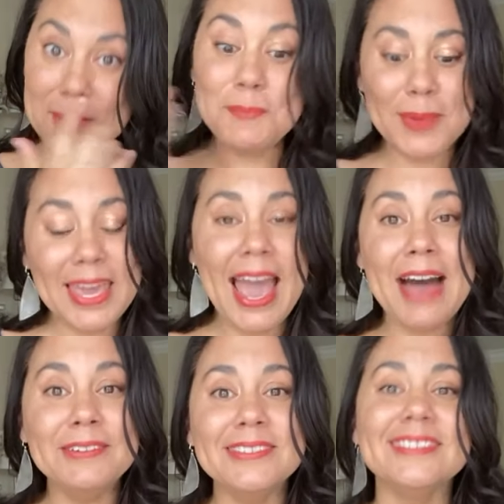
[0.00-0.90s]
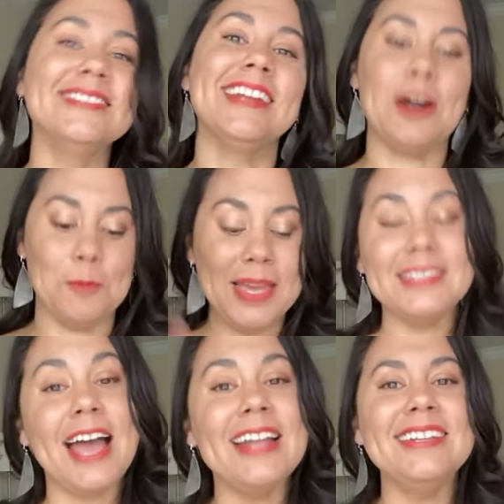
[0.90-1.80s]
being out or being
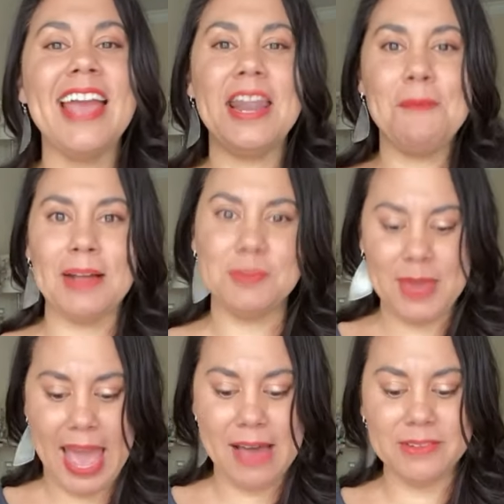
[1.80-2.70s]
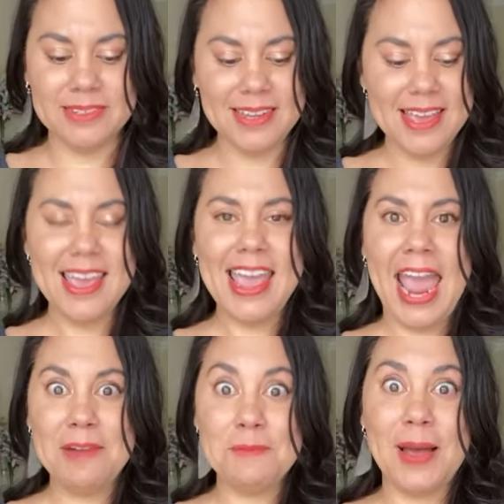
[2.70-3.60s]
done and about to be out
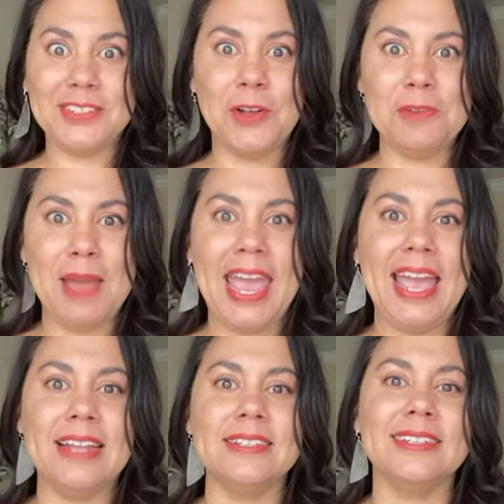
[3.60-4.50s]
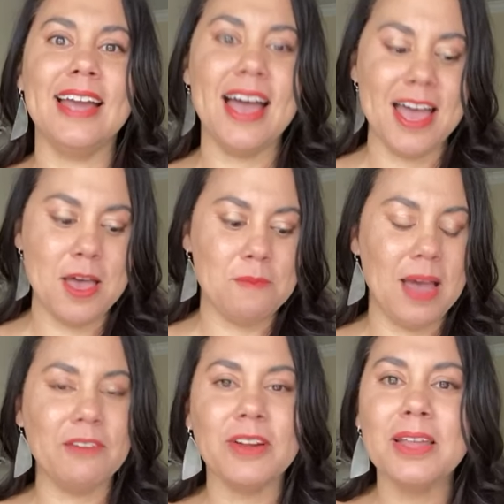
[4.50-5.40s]
and about to hold my hand, I
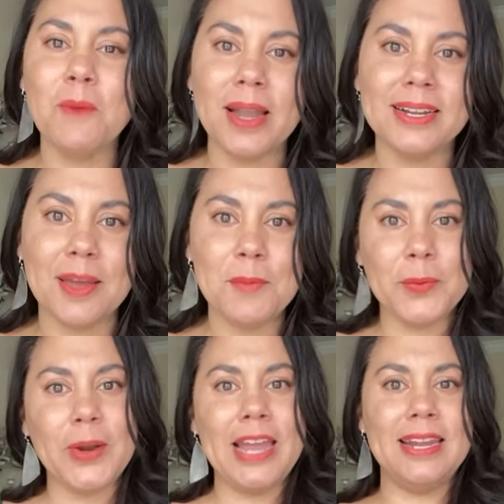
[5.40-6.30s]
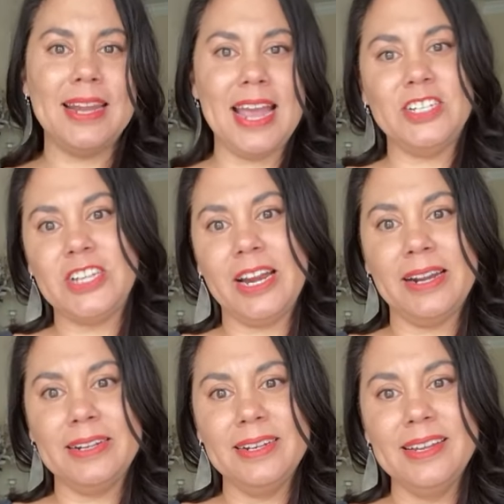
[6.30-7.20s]
really wanted to commemorate it and share
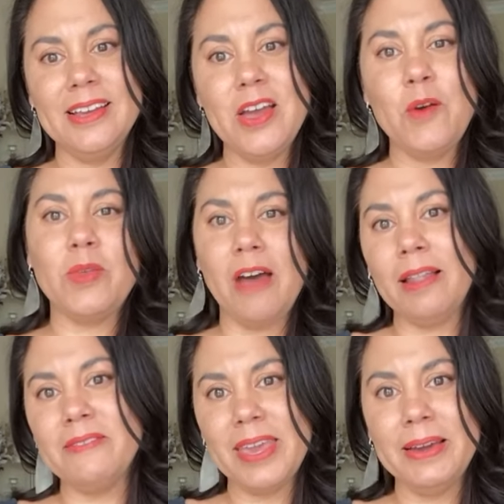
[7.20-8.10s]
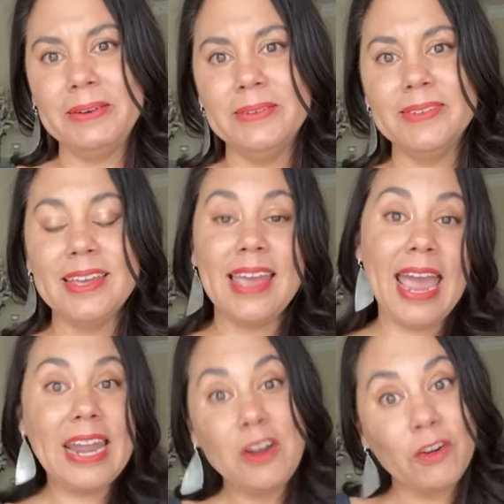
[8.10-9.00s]
it with all of you.
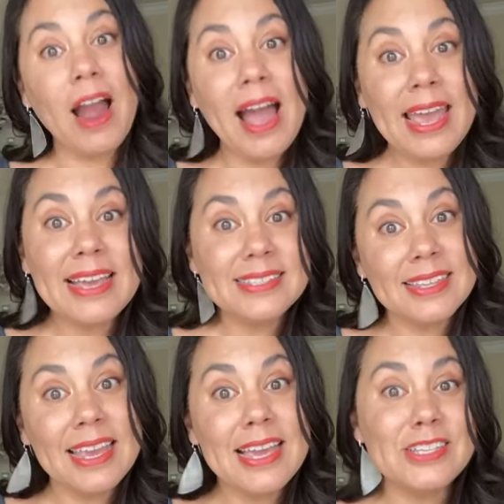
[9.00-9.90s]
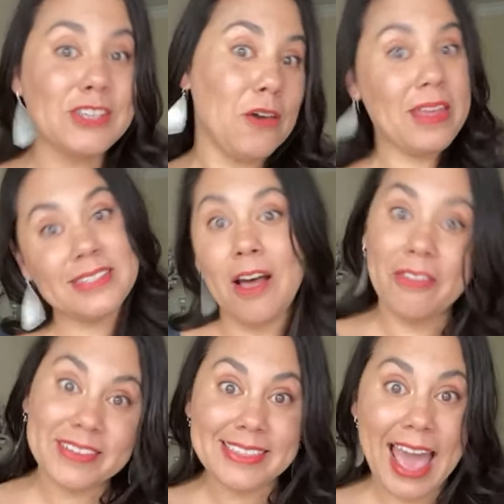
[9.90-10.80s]
And I cry easily, so there's all
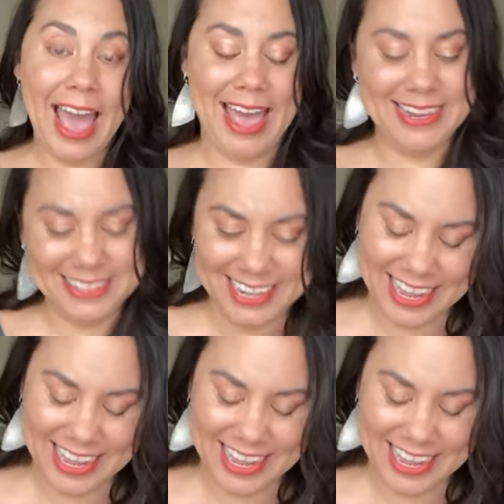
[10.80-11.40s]
of that.